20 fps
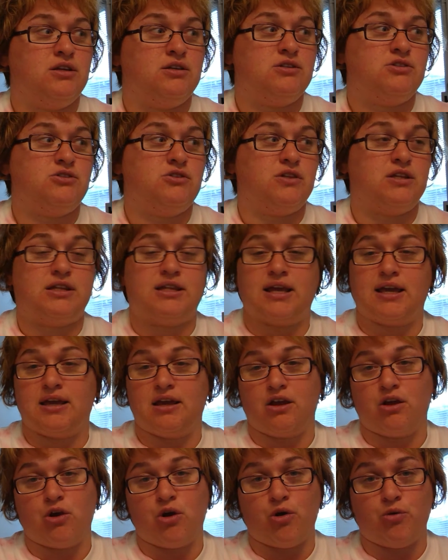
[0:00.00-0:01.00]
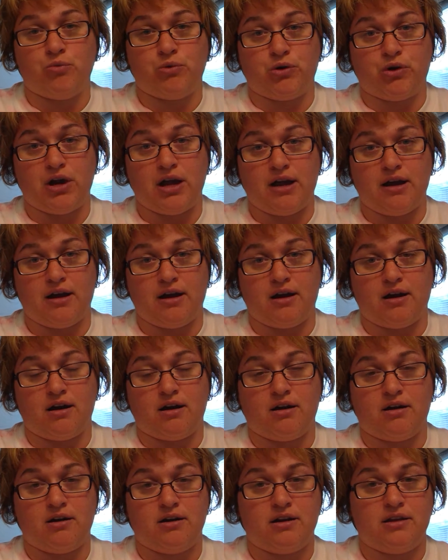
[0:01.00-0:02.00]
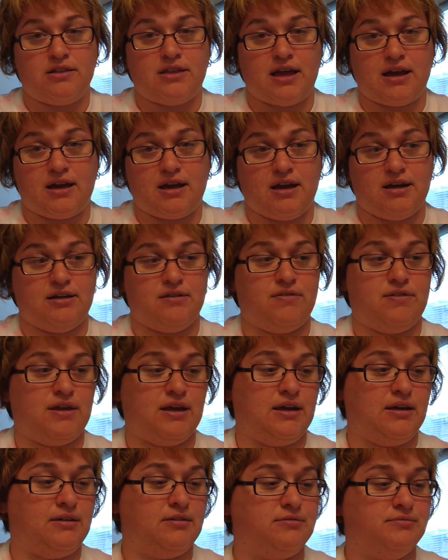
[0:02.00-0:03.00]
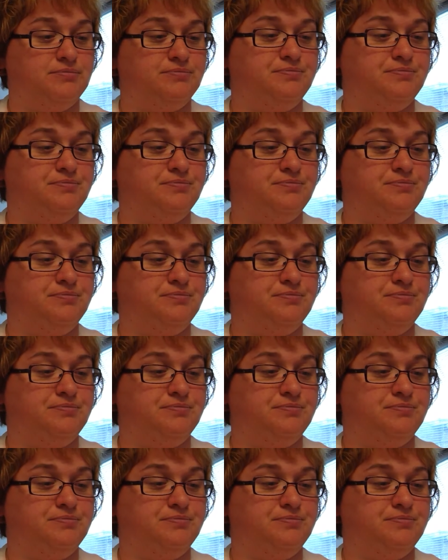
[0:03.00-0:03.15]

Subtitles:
so that they can comb their hair, that kind of thing.